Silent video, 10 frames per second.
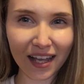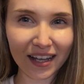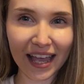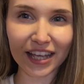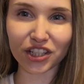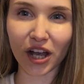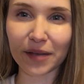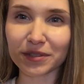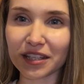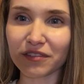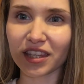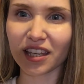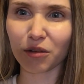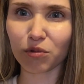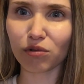young age, I was even
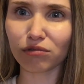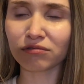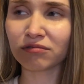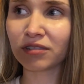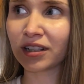thinking, well,